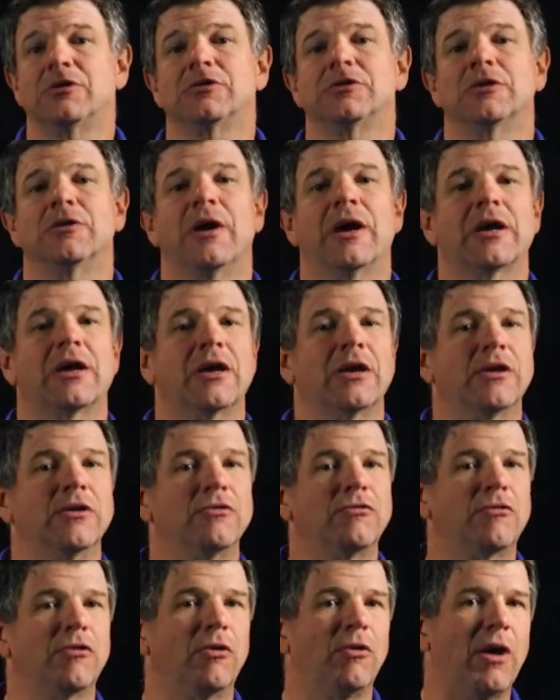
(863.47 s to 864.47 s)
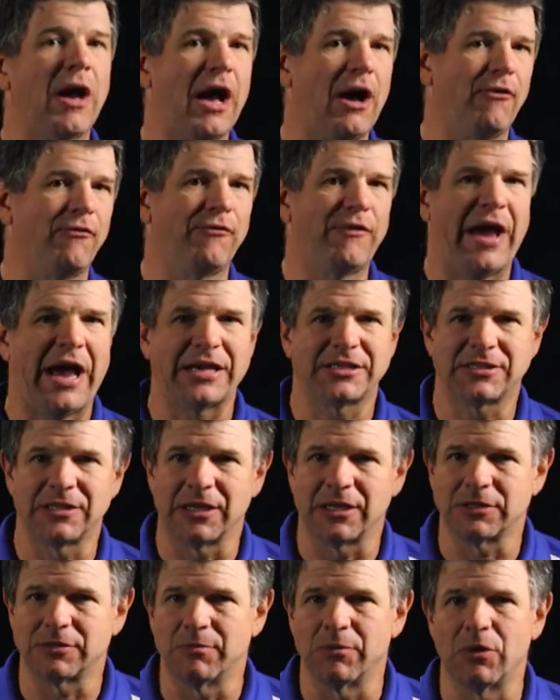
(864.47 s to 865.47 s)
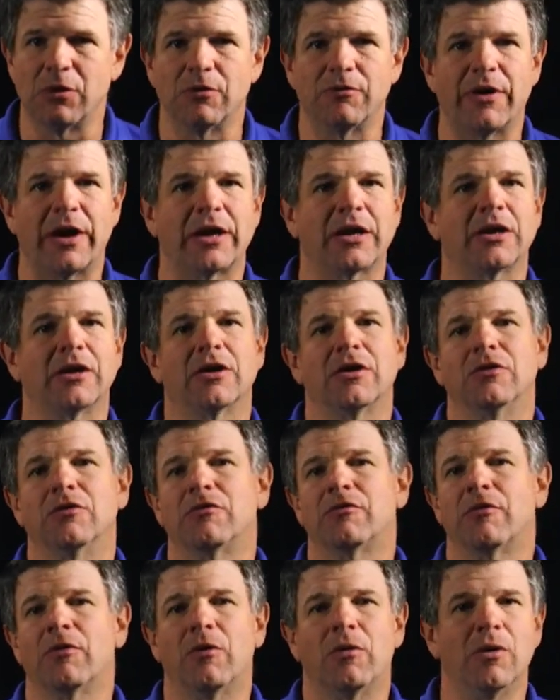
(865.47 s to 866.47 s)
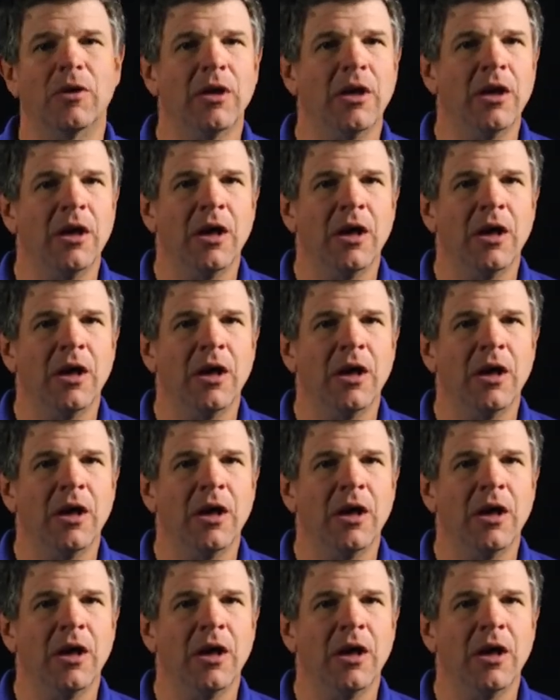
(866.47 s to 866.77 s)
so I can control how fast things move, I can control